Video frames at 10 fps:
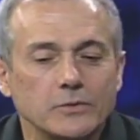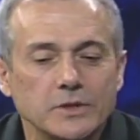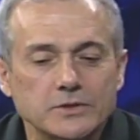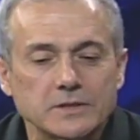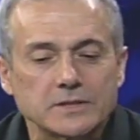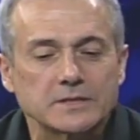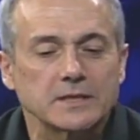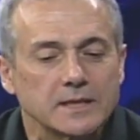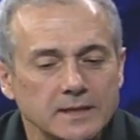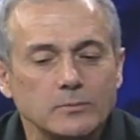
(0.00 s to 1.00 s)
which is
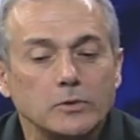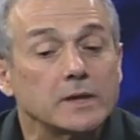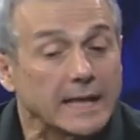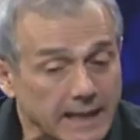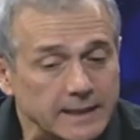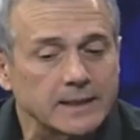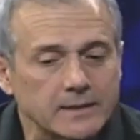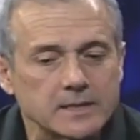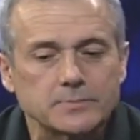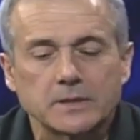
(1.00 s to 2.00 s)
in the book and
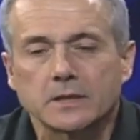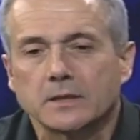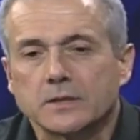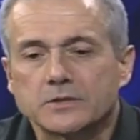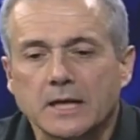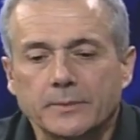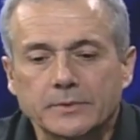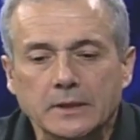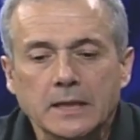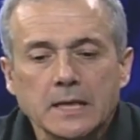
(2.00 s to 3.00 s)
in this particular
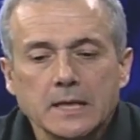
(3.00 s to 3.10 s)
chapter.